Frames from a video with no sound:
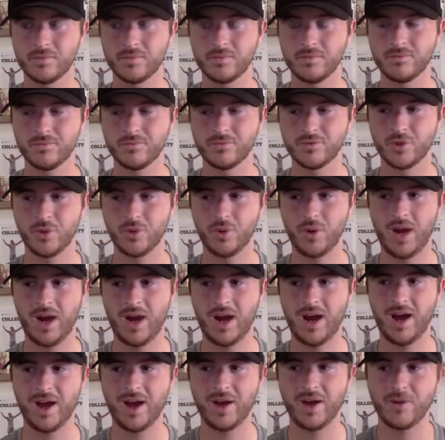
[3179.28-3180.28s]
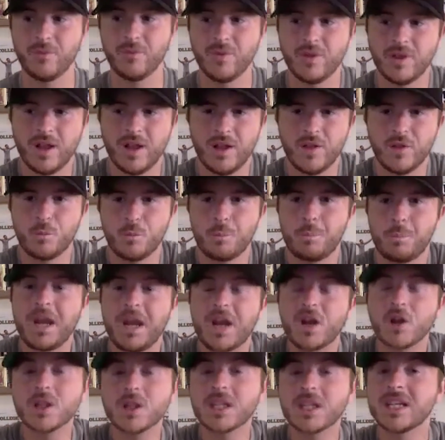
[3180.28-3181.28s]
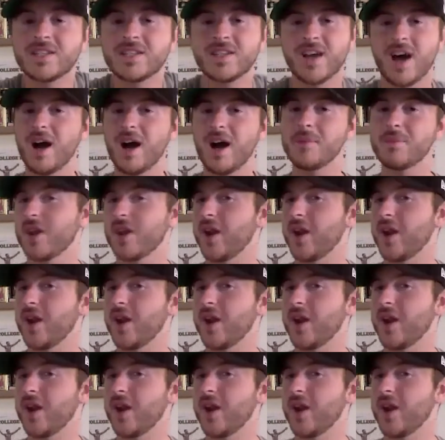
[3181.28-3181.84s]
so I don't, barely a time that I